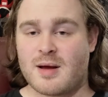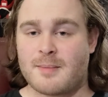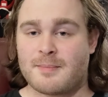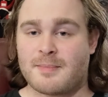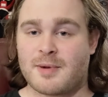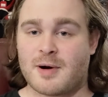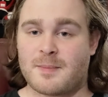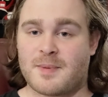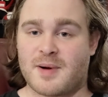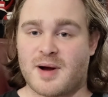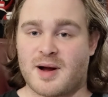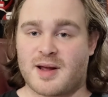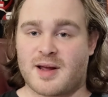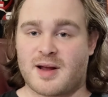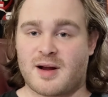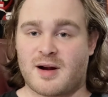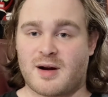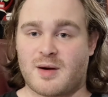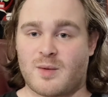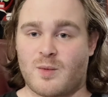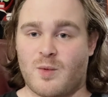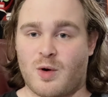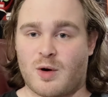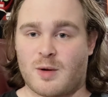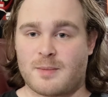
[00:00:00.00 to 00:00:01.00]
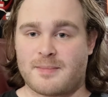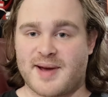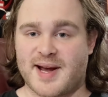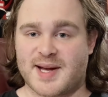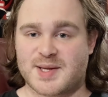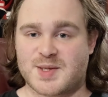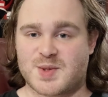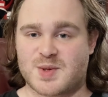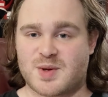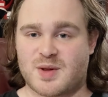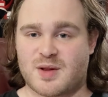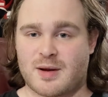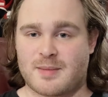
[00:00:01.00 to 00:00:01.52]
Birb here, and welcome back
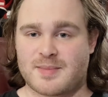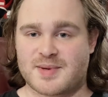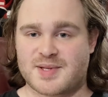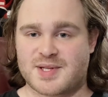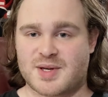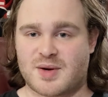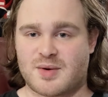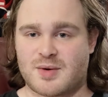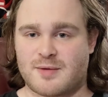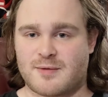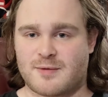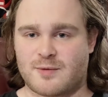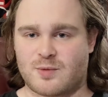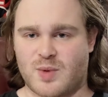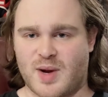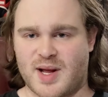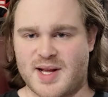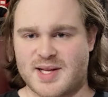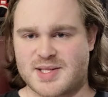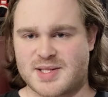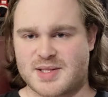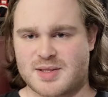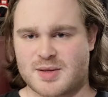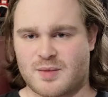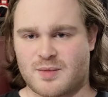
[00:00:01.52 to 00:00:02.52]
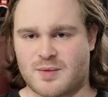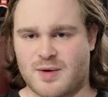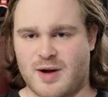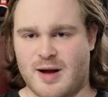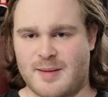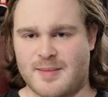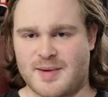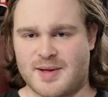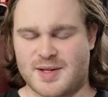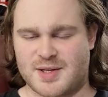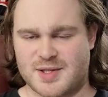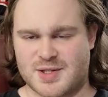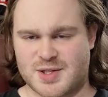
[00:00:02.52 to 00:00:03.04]
to another episode of Race the Ramen,
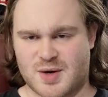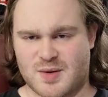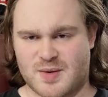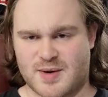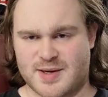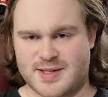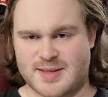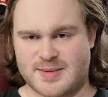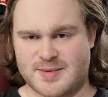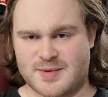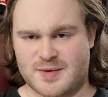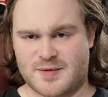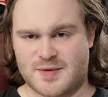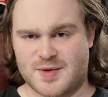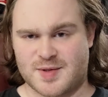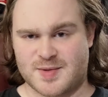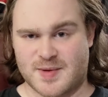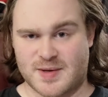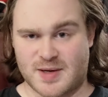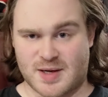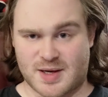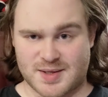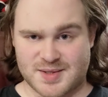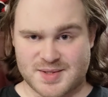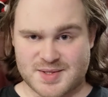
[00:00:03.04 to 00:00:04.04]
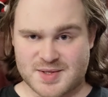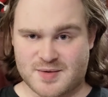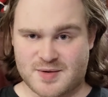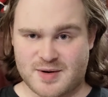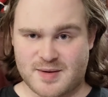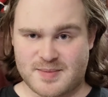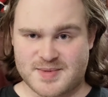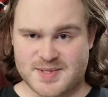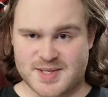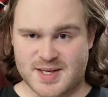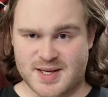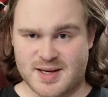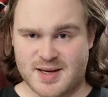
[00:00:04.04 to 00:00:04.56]
the show where I attempt to review something
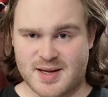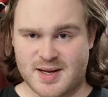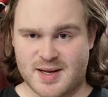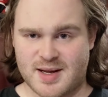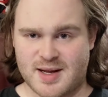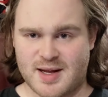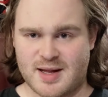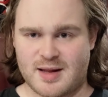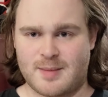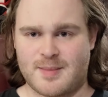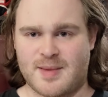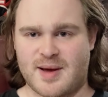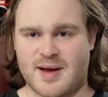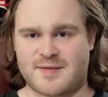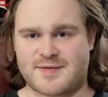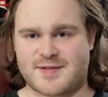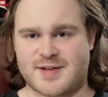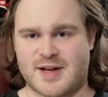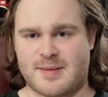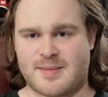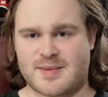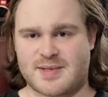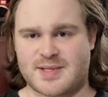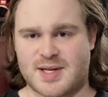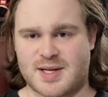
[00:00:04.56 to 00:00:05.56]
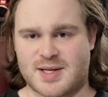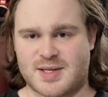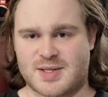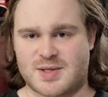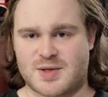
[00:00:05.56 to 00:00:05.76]
unscripted in the amount of time it takes